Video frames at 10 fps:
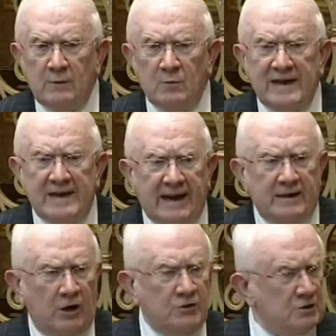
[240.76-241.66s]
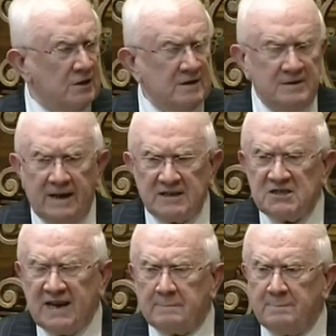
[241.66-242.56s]
we get out a
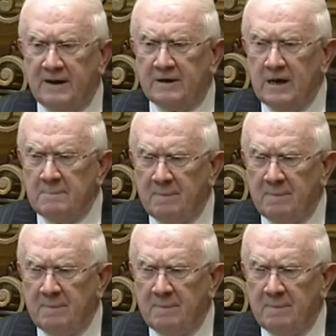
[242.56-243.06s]
statement